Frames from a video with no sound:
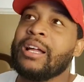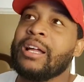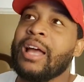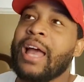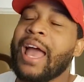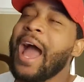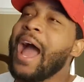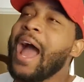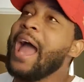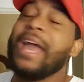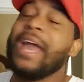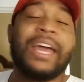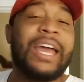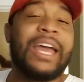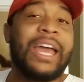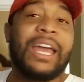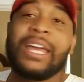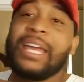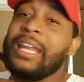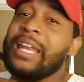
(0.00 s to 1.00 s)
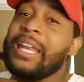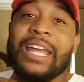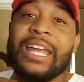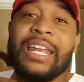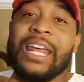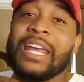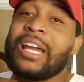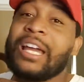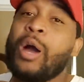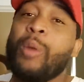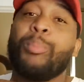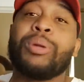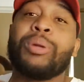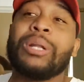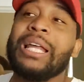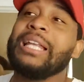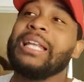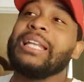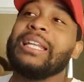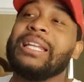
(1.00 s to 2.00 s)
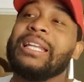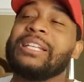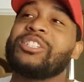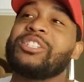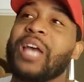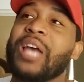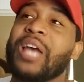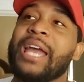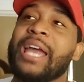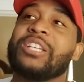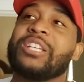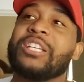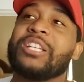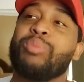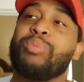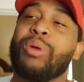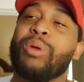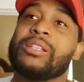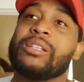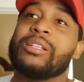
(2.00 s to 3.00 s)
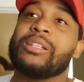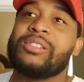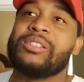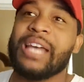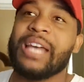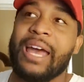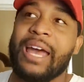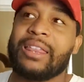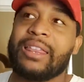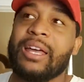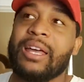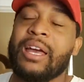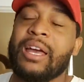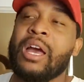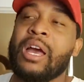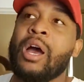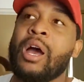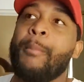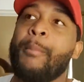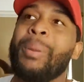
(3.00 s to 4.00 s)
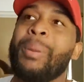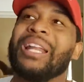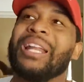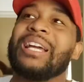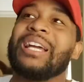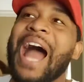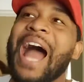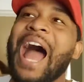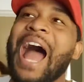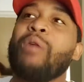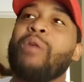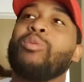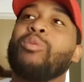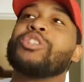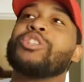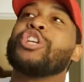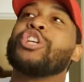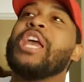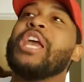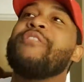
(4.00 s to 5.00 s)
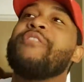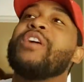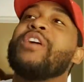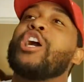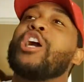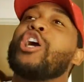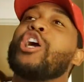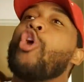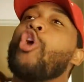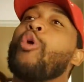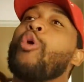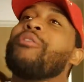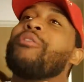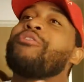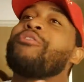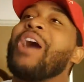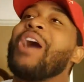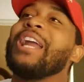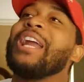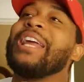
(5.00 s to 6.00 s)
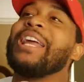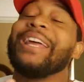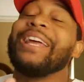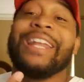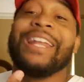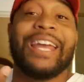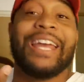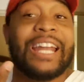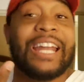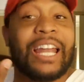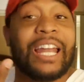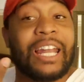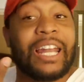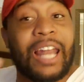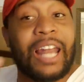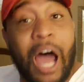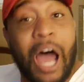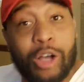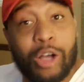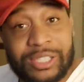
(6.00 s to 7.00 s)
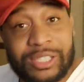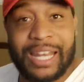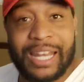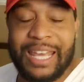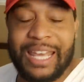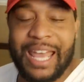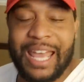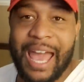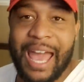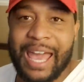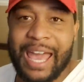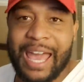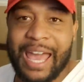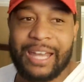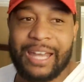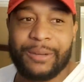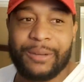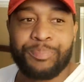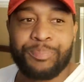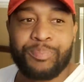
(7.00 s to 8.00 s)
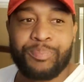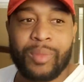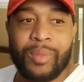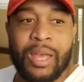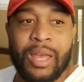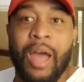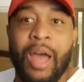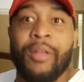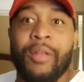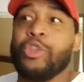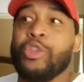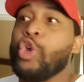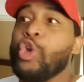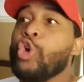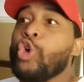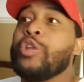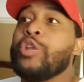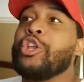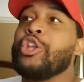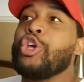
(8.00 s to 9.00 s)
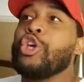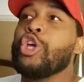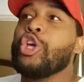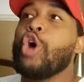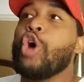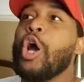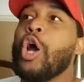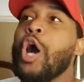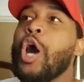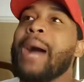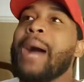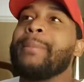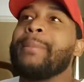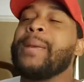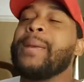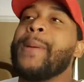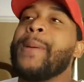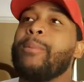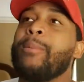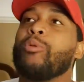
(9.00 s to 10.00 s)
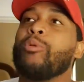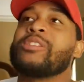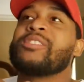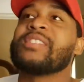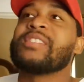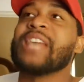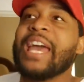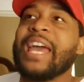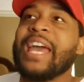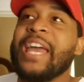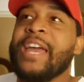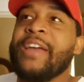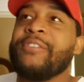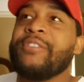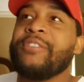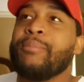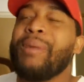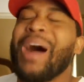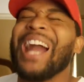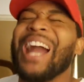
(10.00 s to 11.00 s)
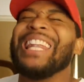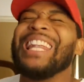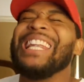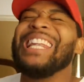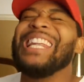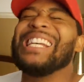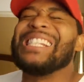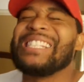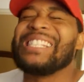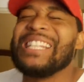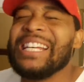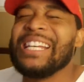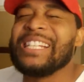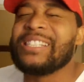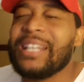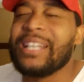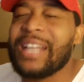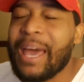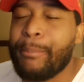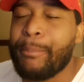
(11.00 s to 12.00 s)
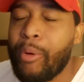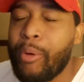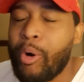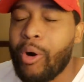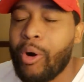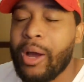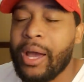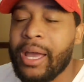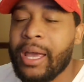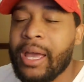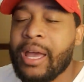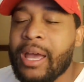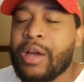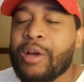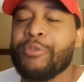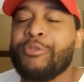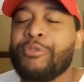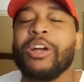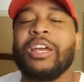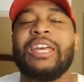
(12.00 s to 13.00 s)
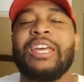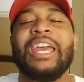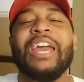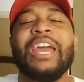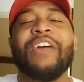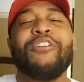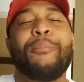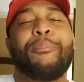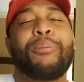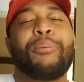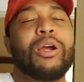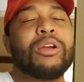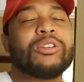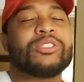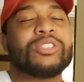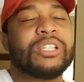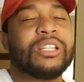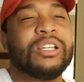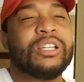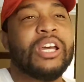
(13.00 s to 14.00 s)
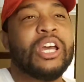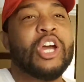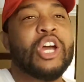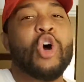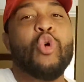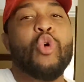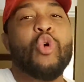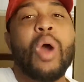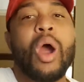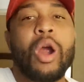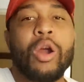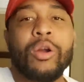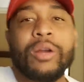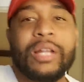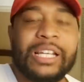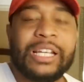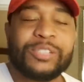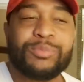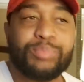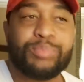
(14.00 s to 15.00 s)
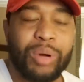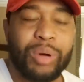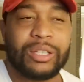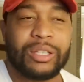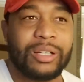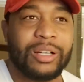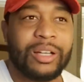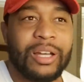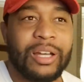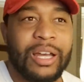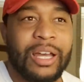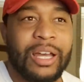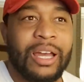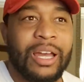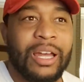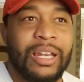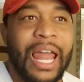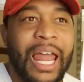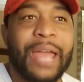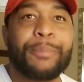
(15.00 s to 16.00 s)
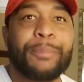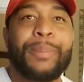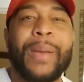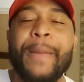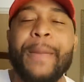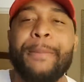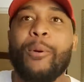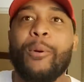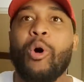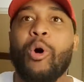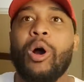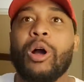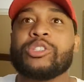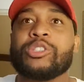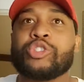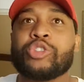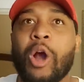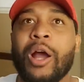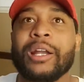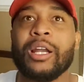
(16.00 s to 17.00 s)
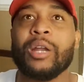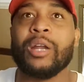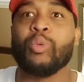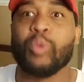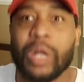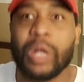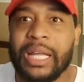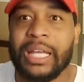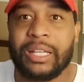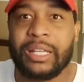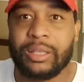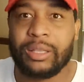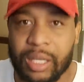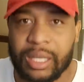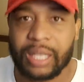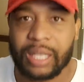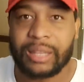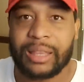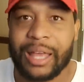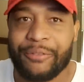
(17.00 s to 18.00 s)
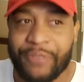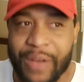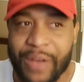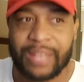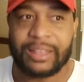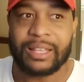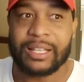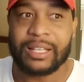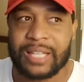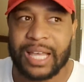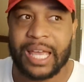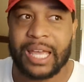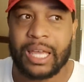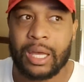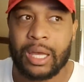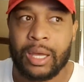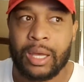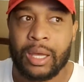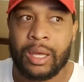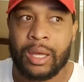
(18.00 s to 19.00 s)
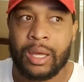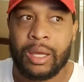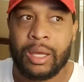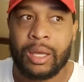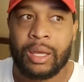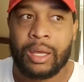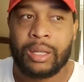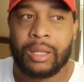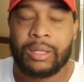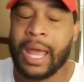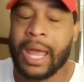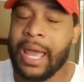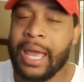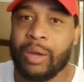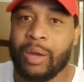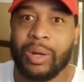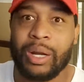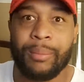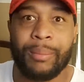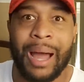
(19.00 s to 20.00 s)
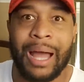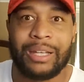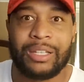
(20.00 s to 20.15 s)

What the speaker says: it didn't completely change his brother's death, but God was even glorified in a loss that he had. You don't know how many people were saved by listening to that boy forgive a person who hurt his brother. Like, people are starting to really look at their faith and say, dang, what am I